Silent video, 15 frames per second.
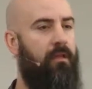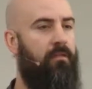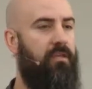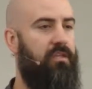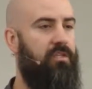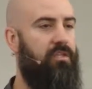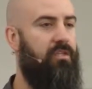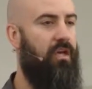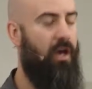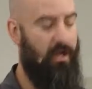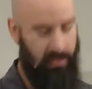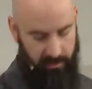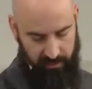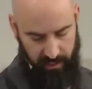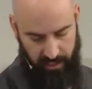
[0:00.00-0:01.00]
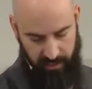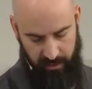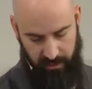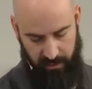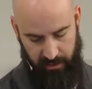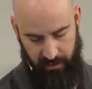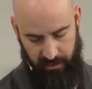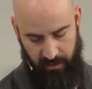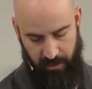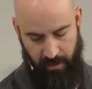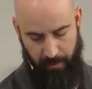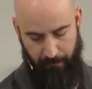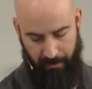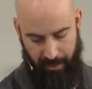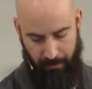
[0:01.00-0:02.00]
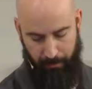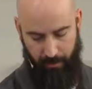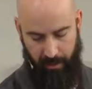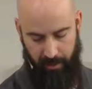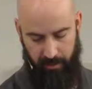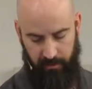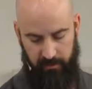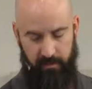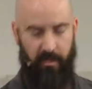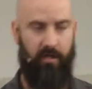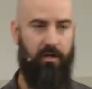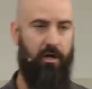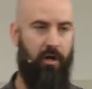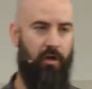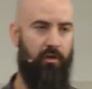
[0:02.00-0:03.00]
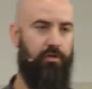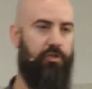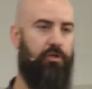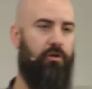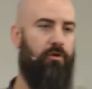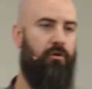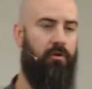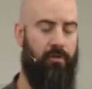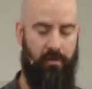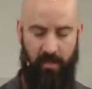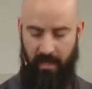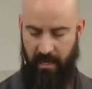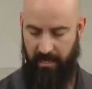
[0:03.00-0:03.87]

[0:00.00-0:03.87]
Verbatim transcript: this unintended byproduct, a cultural